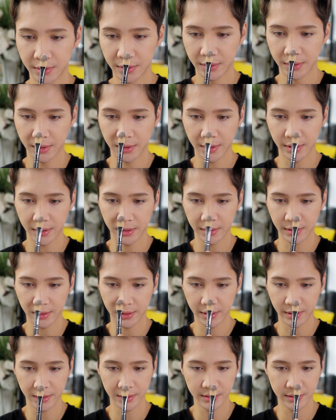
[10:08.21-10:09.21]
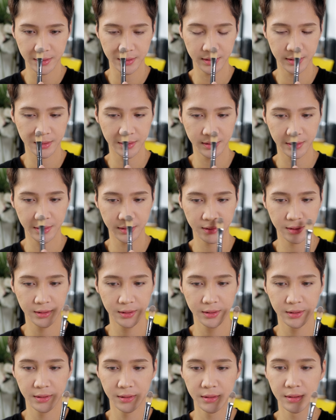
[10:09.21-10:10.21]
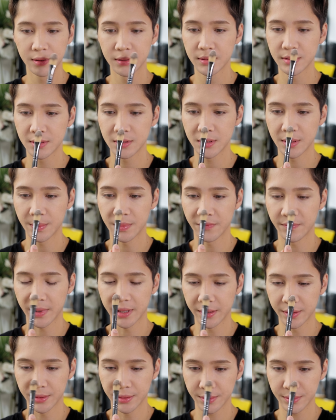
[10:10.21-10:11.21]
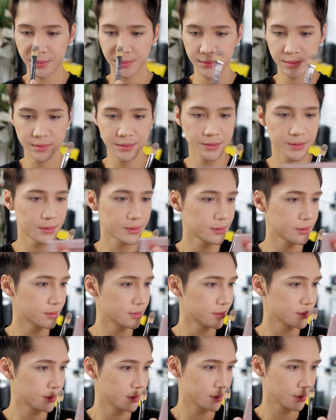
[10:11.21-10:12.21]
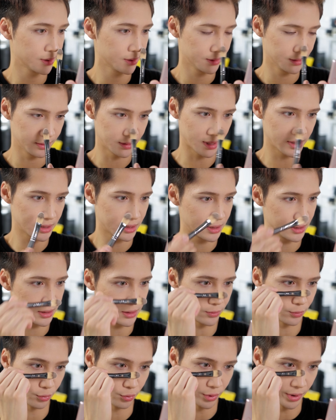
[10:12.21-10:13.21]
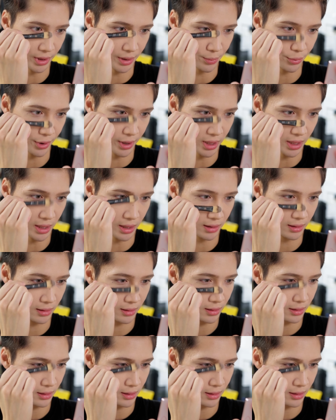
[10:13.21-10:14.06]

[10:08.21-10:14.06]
and highlight tip of my nose. That's really pretty.